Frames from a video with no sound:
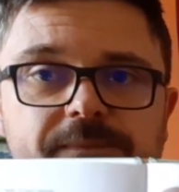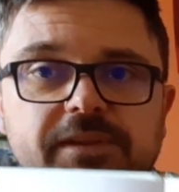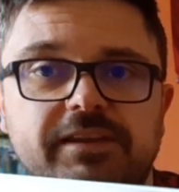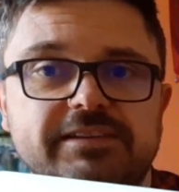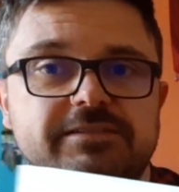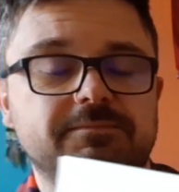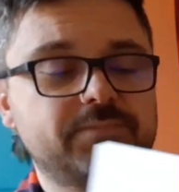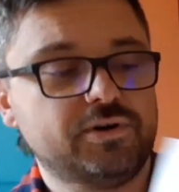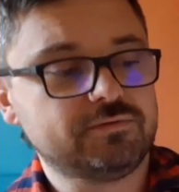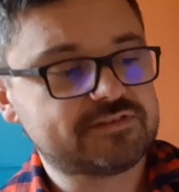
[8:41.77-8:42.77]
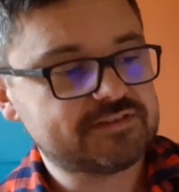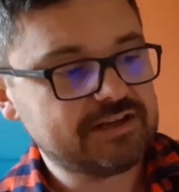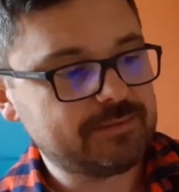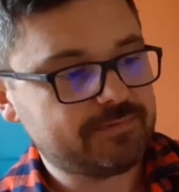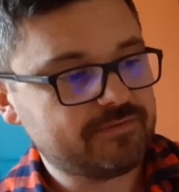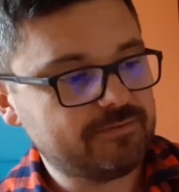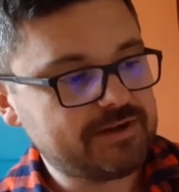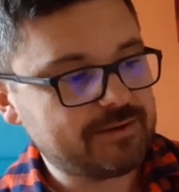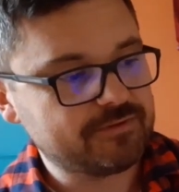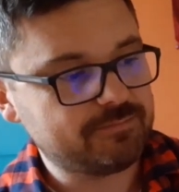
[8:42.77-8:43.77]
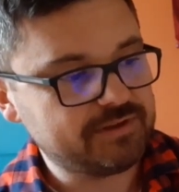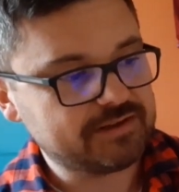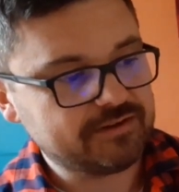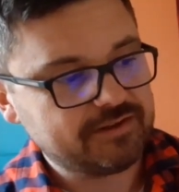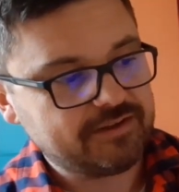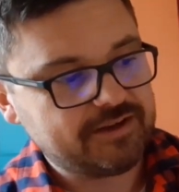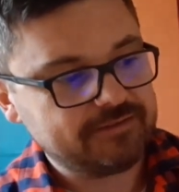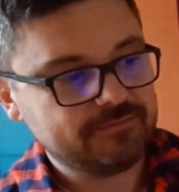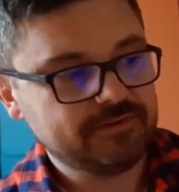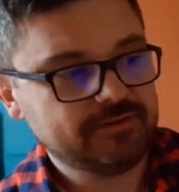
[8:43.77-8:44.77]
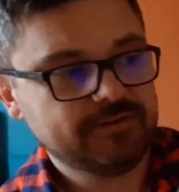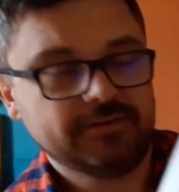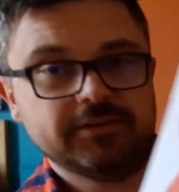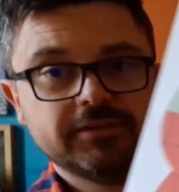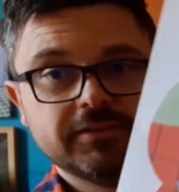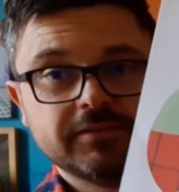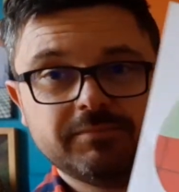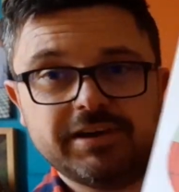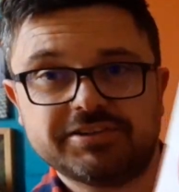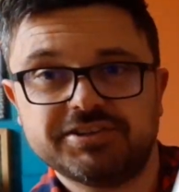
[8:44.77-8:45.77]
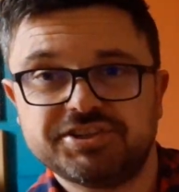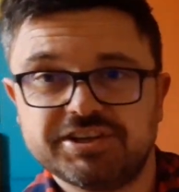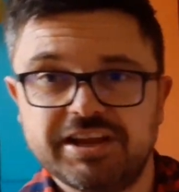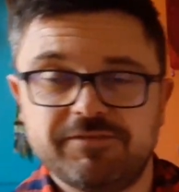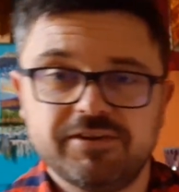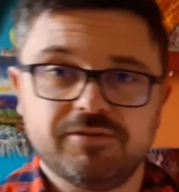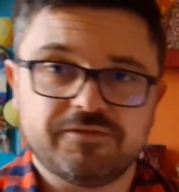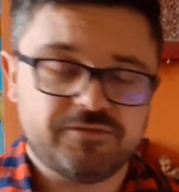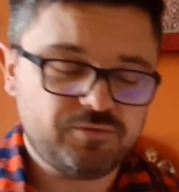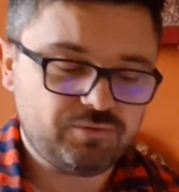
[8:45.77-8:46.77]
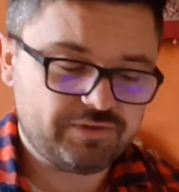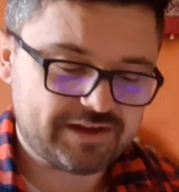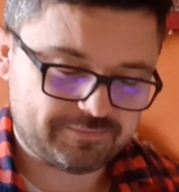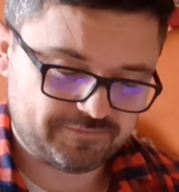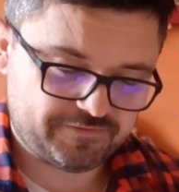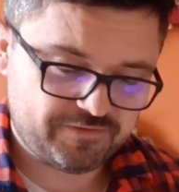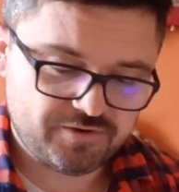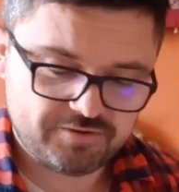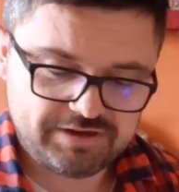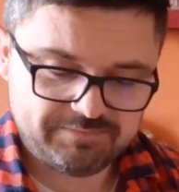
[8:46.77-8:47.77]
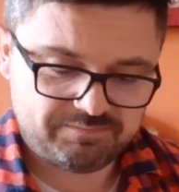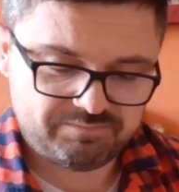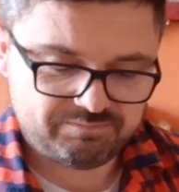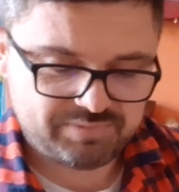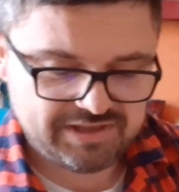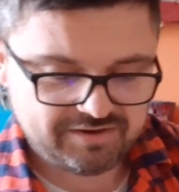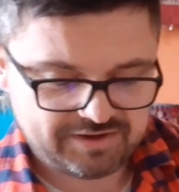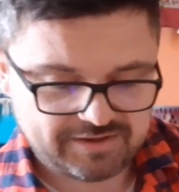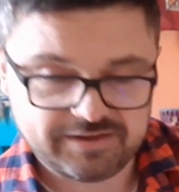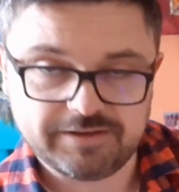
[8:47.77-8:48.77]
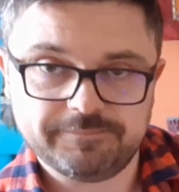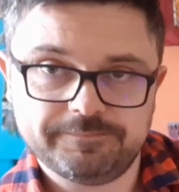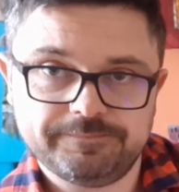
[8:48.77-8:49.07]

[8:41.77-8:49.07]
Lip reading: That's a bold step for a man with a beard like that. Imagine shaving off all that furry beard hair.